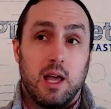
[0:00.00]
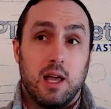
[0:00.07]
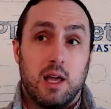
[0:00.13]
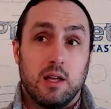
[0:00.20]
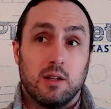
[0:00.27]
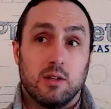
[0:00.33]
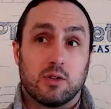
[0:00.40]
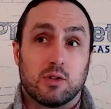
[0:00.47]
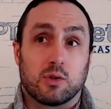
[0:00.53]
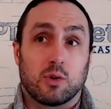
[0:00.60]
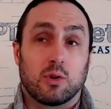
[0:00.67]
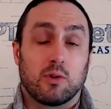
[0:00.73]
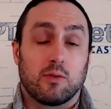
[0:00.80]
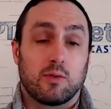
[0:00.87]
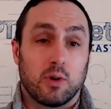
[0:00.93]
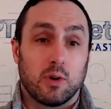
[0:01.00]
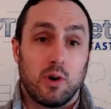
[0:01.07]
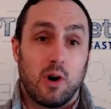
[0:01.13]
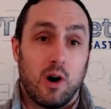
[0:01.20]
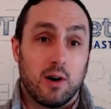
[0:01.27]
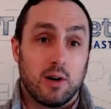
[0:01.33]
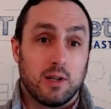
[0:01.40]
and served
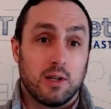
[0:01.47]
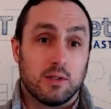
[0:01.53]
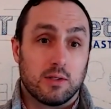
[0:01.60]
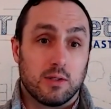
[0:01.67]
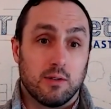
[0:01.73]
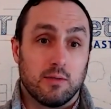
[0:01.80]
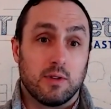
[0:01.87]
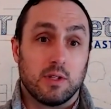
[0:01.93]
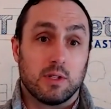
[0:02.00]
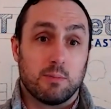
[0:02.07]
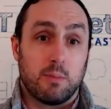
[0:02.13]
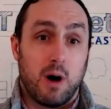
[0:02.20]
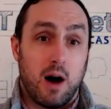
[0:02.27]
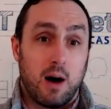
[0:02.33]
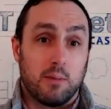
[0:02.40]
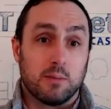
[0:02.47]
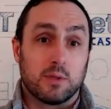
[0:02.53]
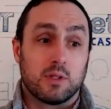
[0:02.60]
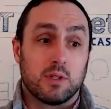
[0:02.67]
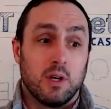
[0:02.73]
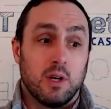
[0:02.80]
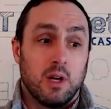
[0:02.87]
her audience of these
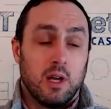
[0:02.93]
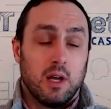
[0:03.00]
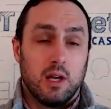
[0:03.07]
moms